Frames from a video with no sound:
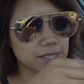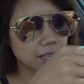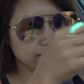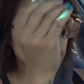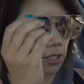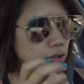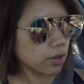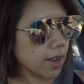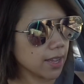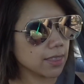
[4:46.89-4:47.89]
let's give this a
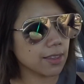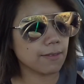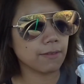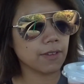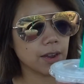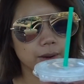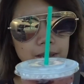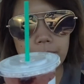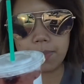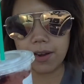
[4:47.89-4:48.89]
try, the
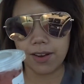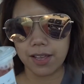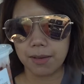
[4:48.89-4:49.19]
very, berry